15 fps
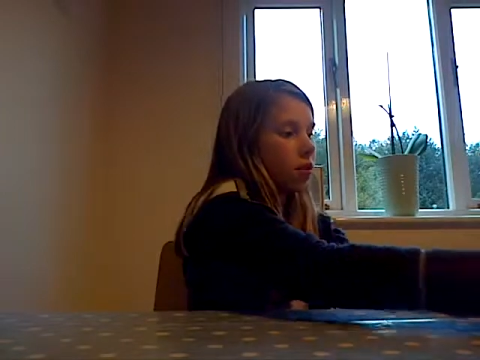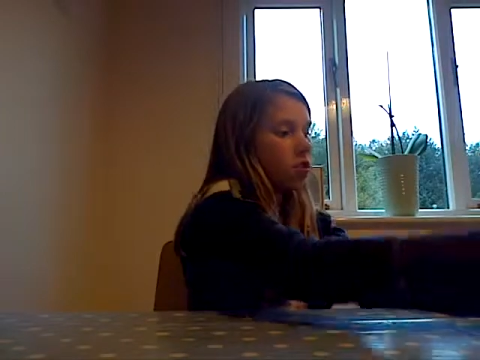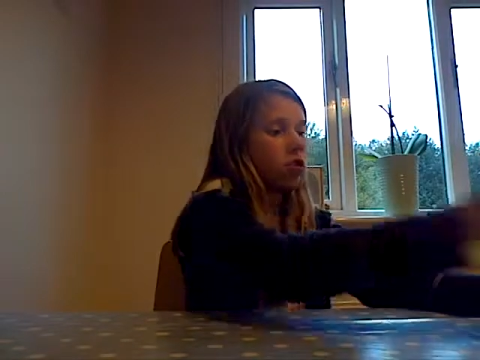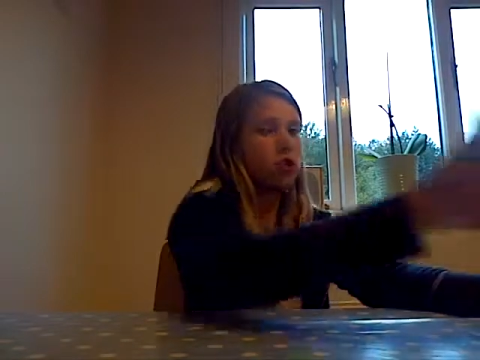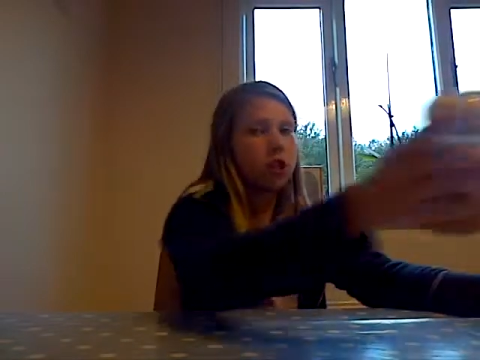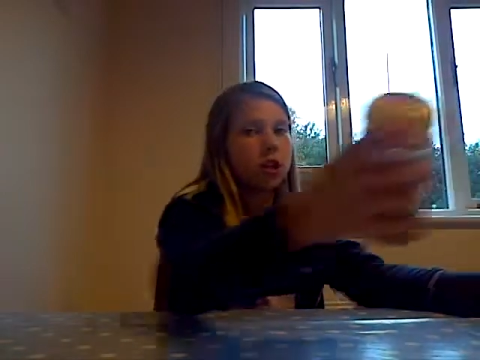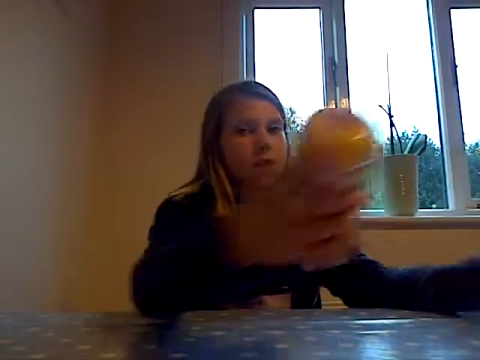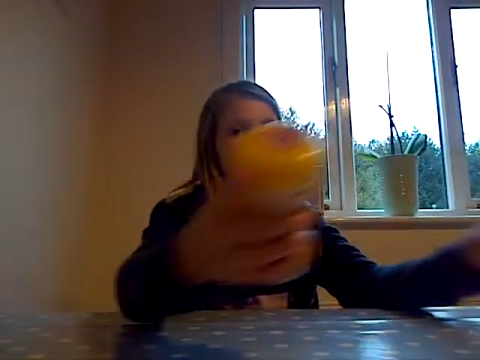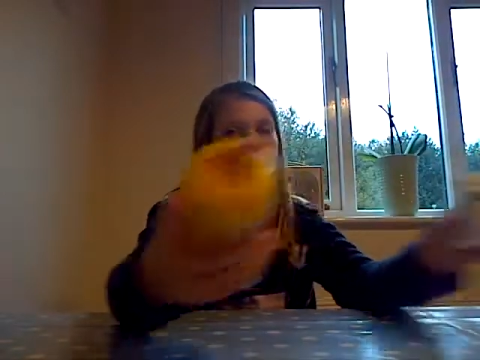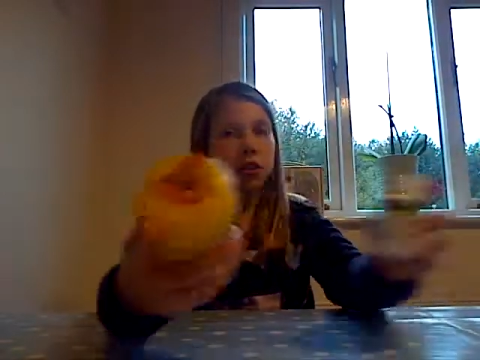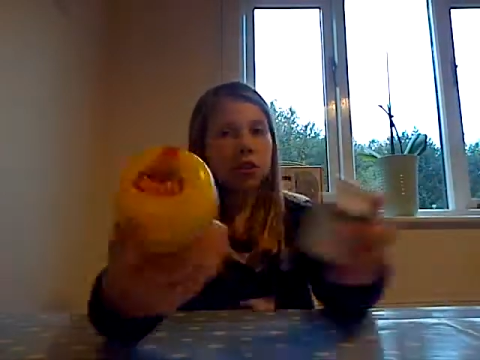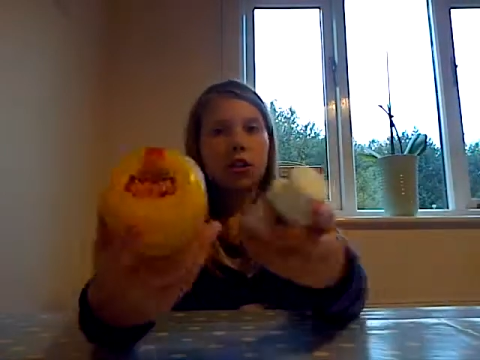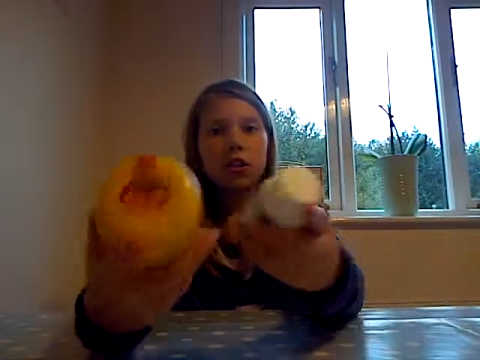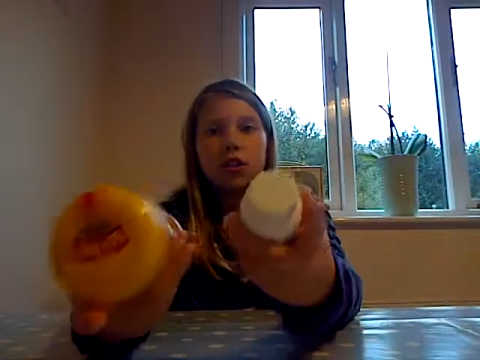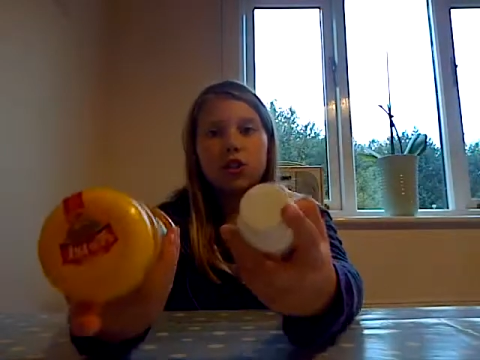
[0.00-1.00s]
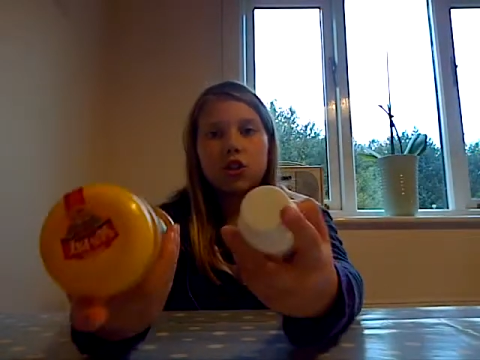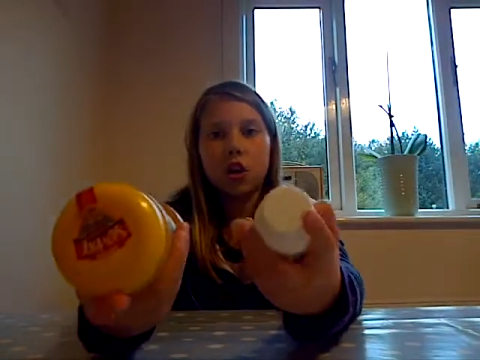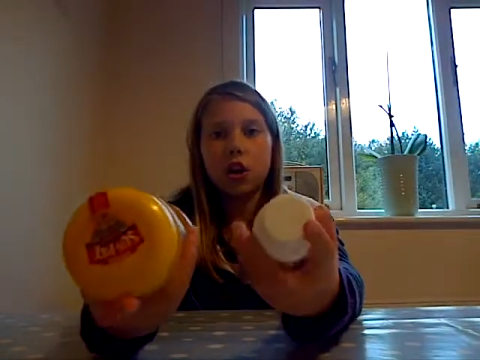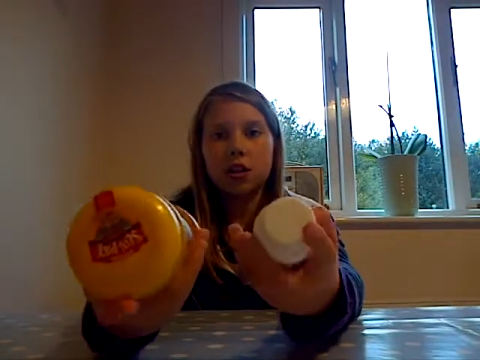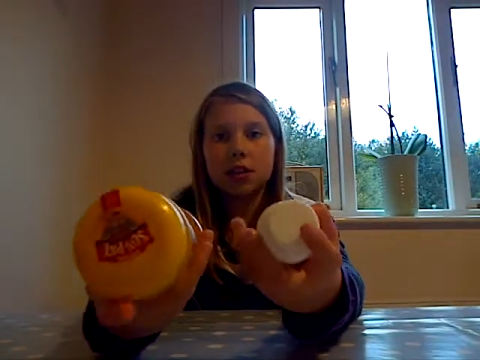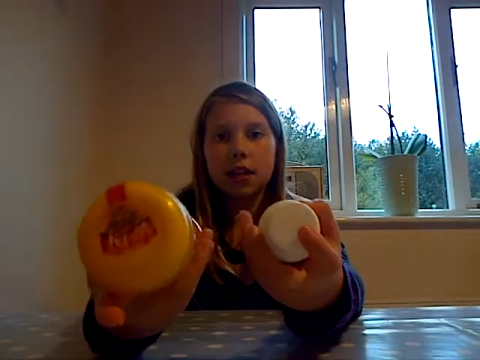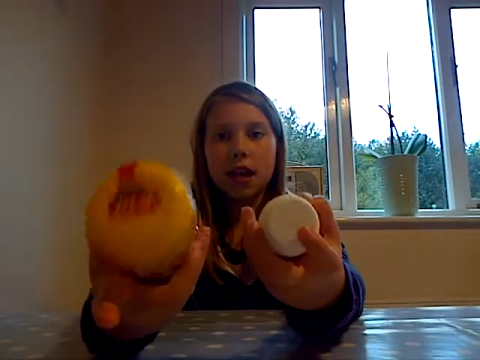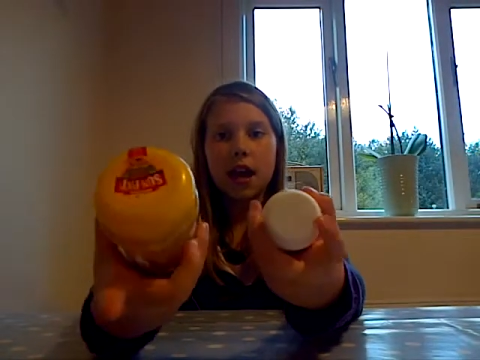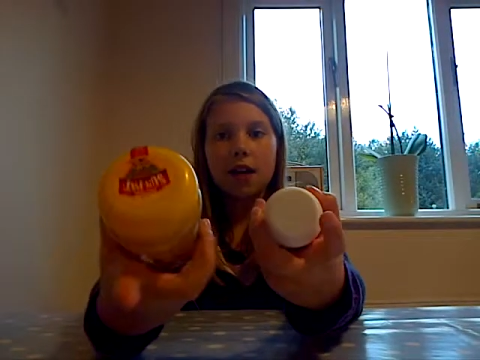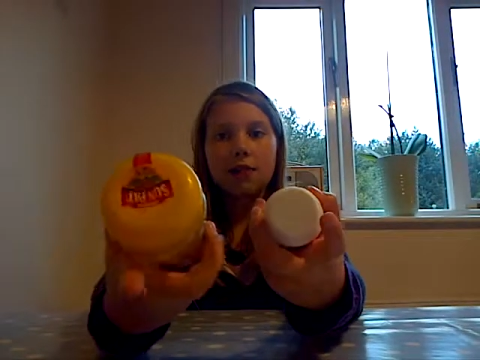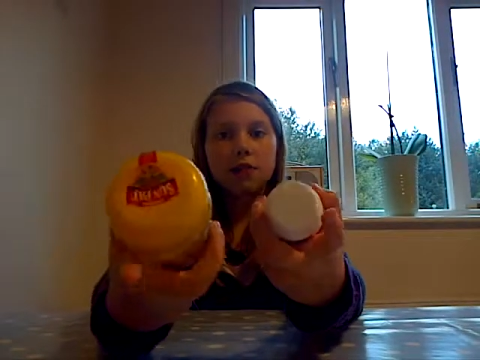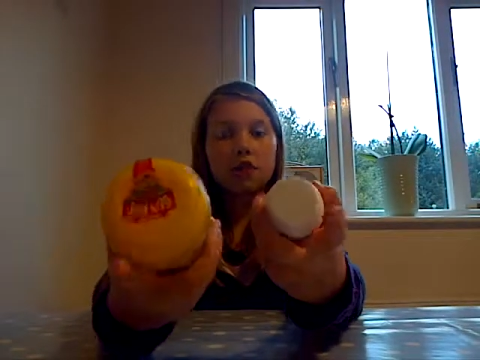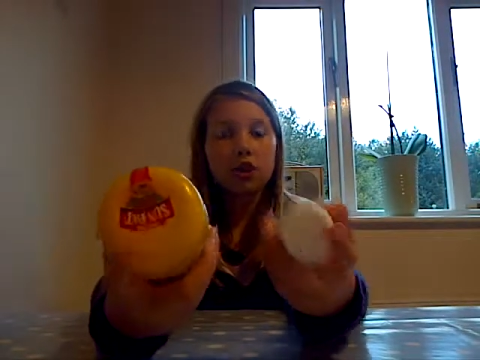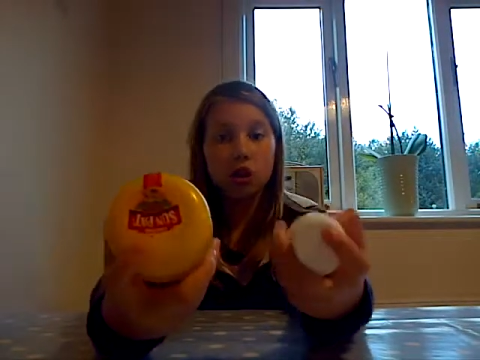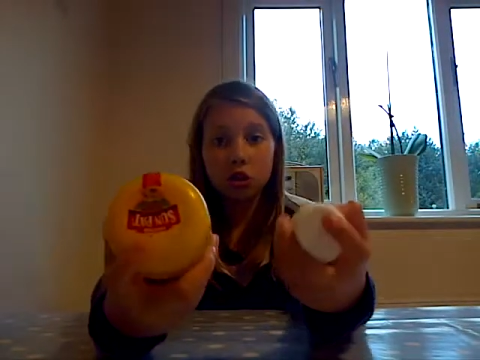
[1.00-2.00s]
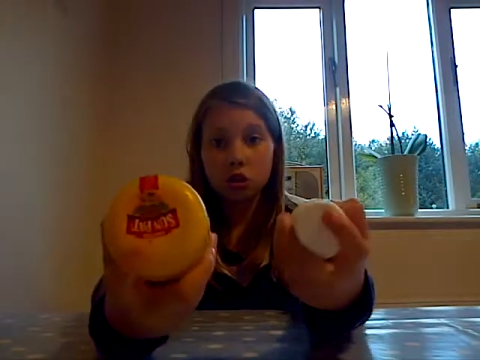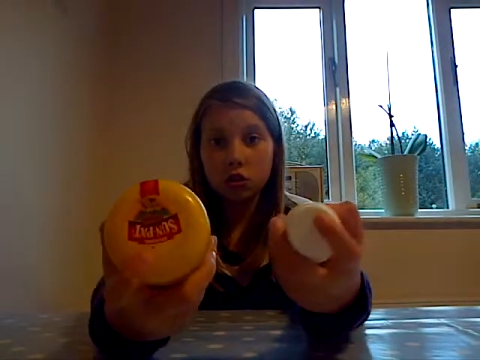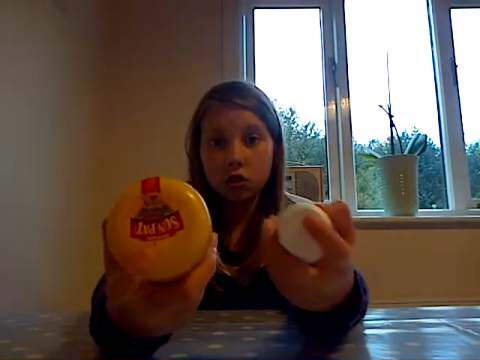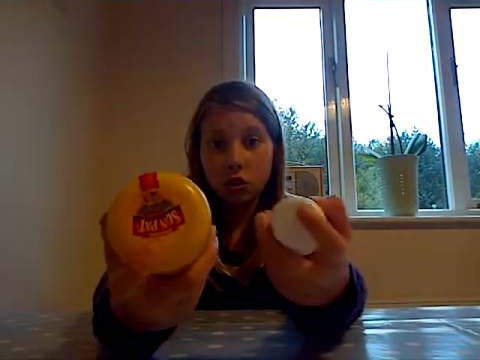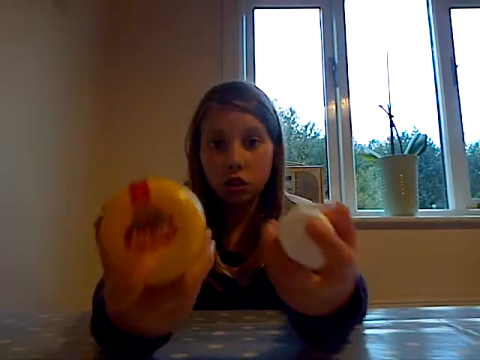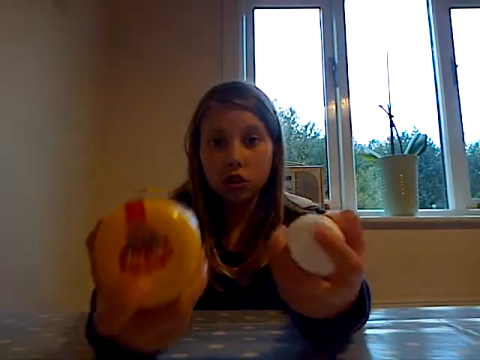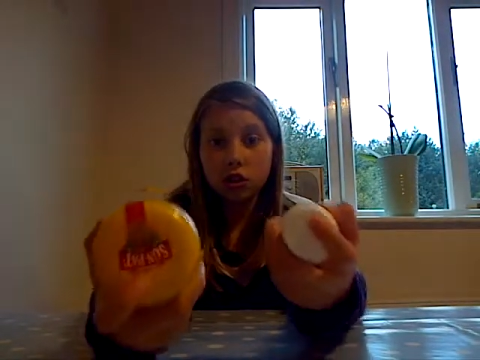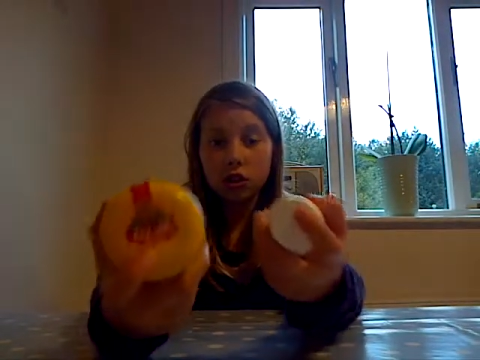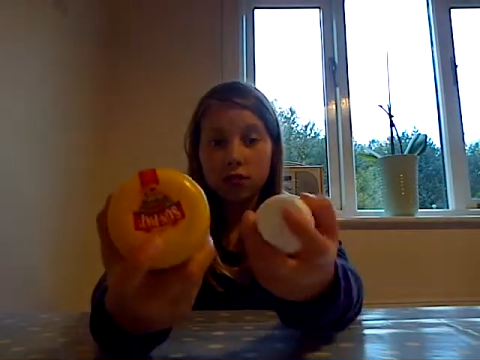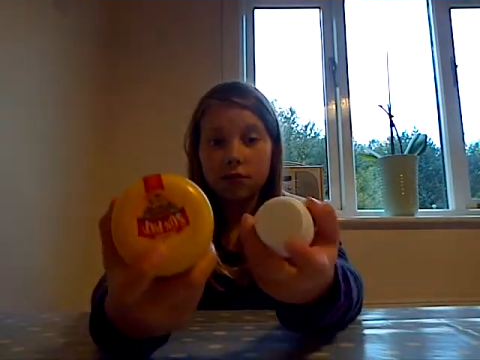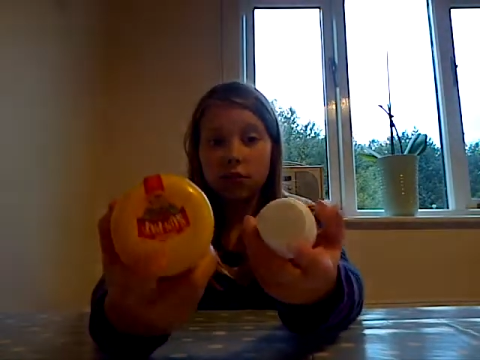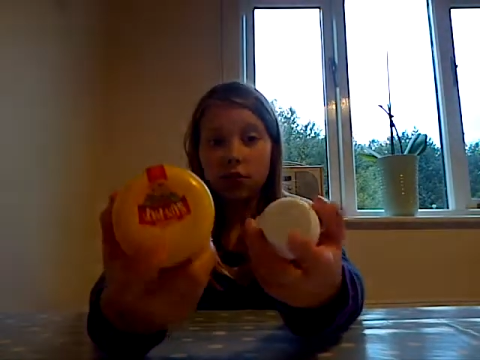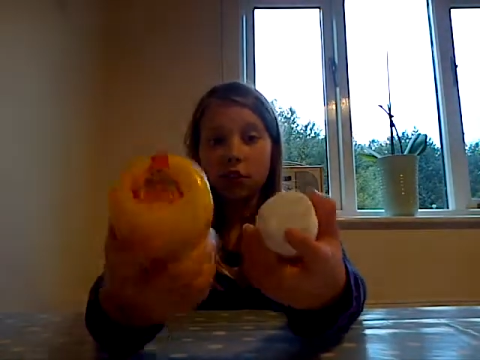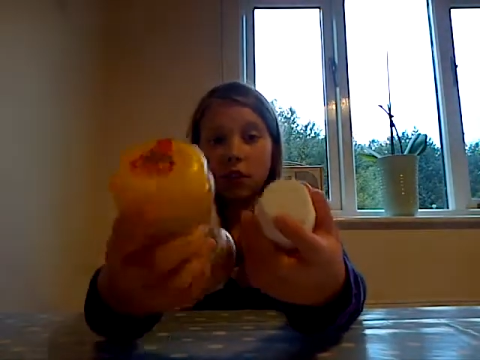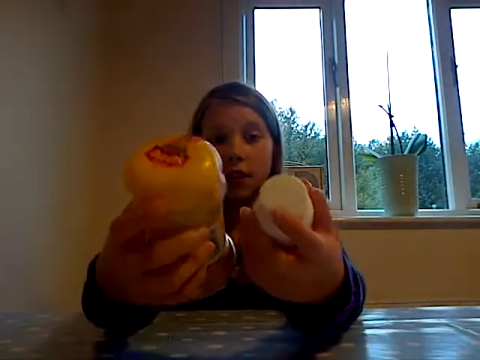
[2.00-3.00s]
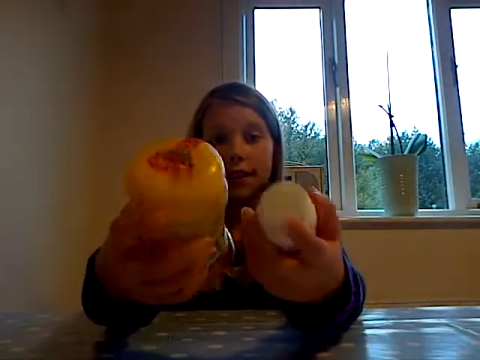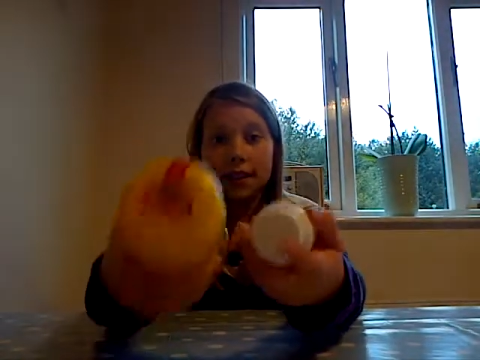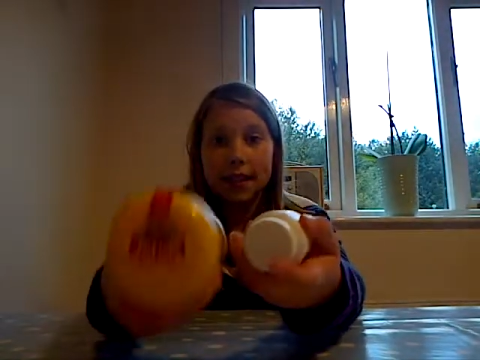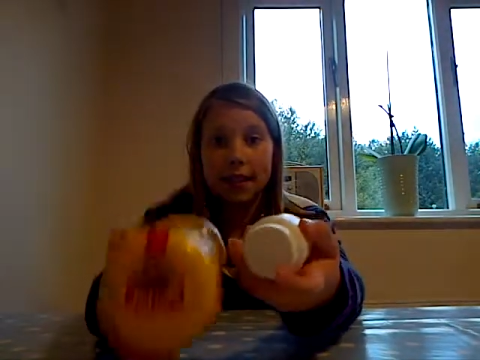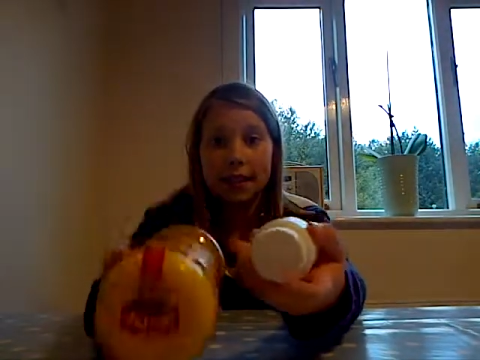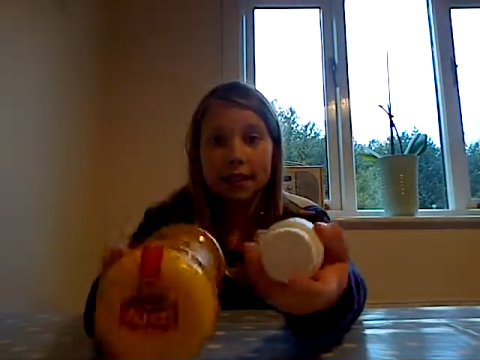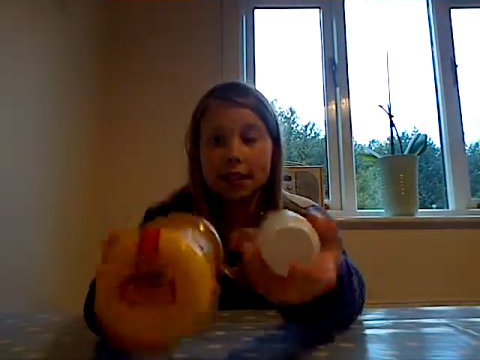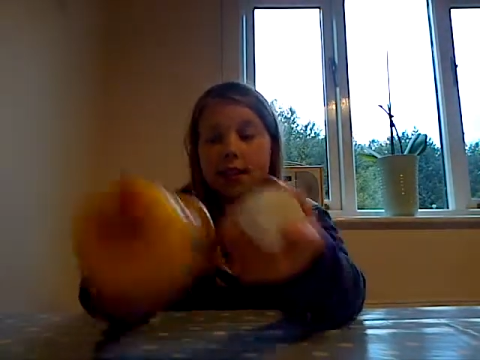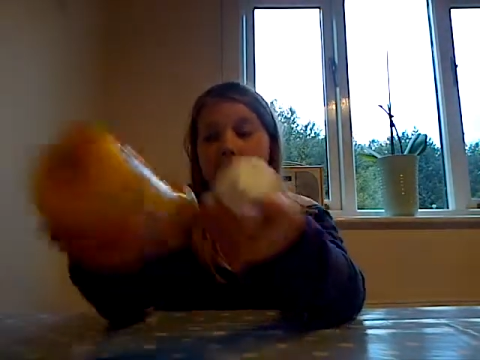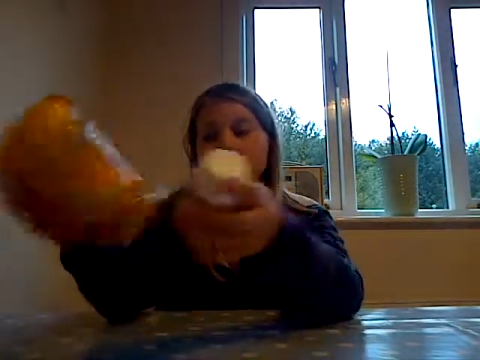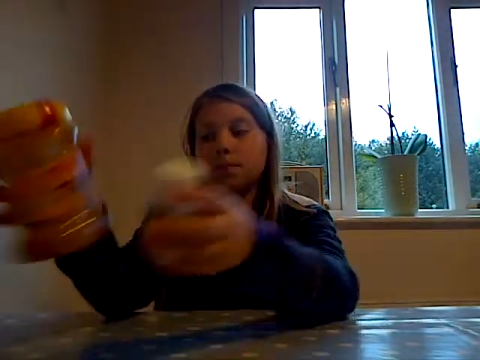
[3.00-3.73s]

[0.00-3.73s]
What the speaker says: two different size jars that have two different size lids,